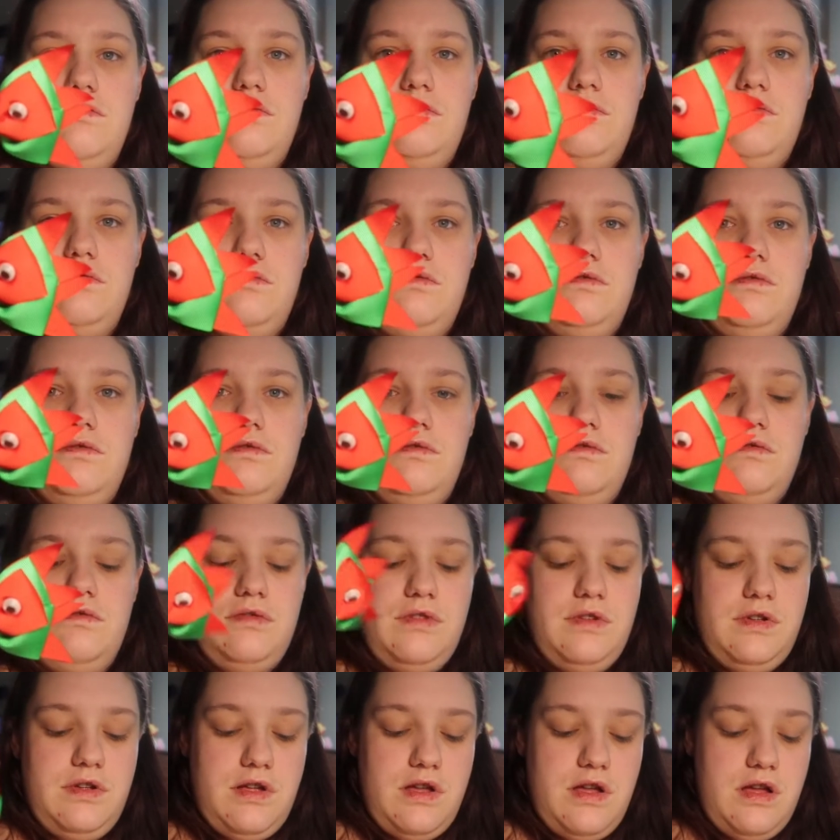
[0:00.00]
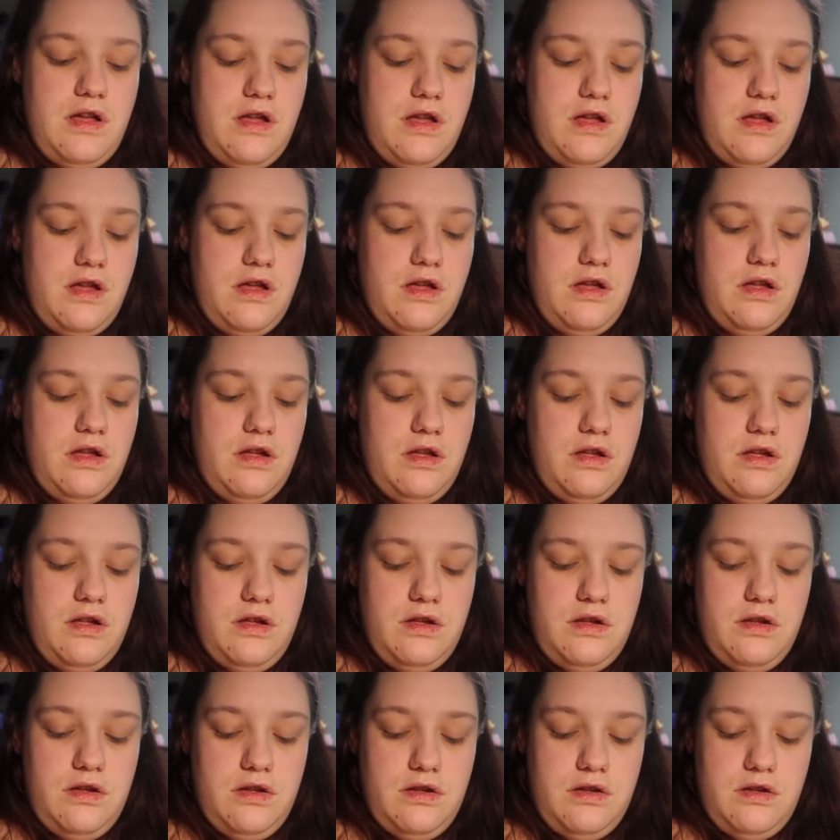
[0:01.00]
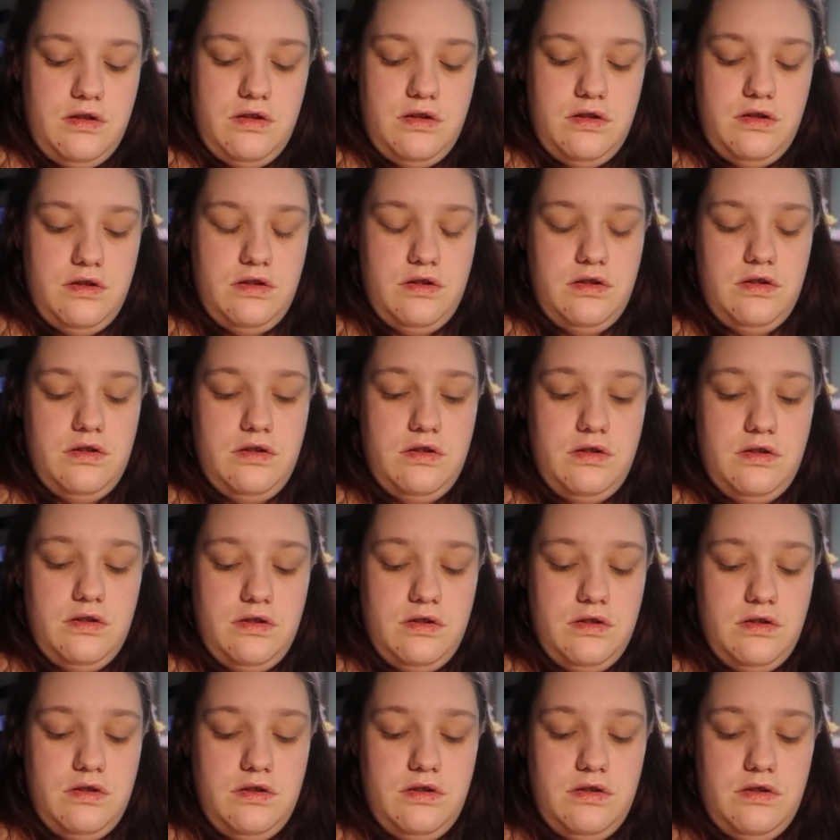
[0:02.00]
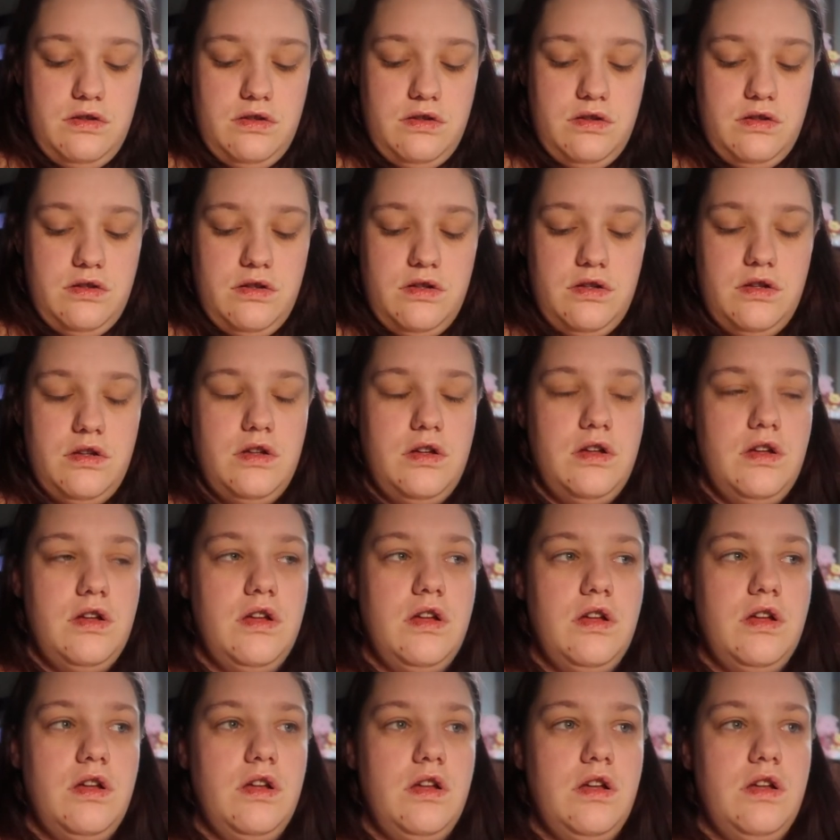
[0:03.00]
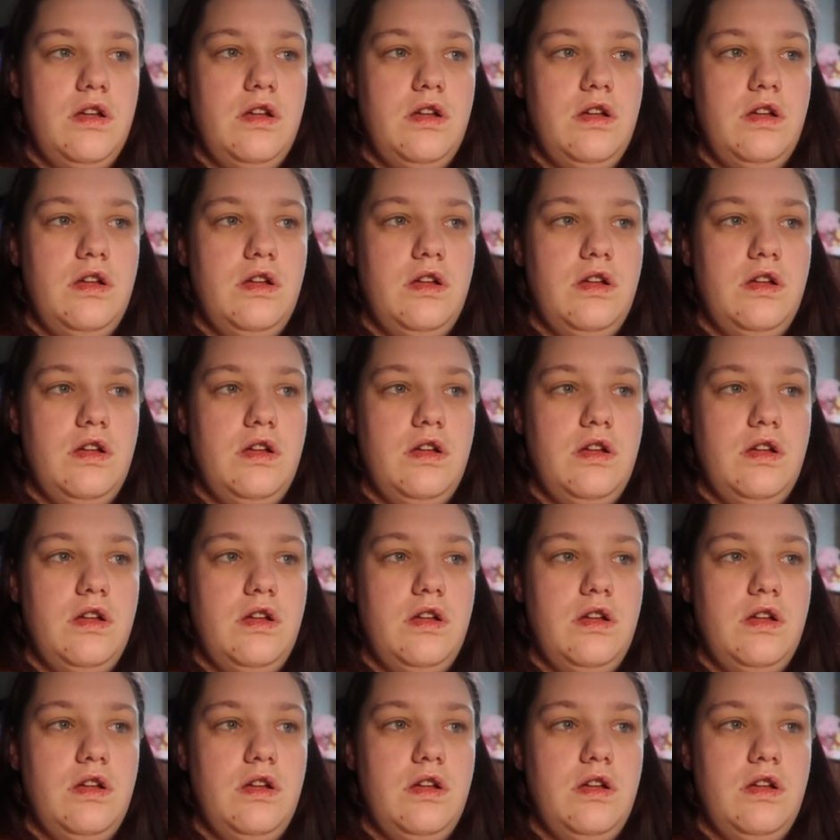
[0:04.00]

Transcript: (silence)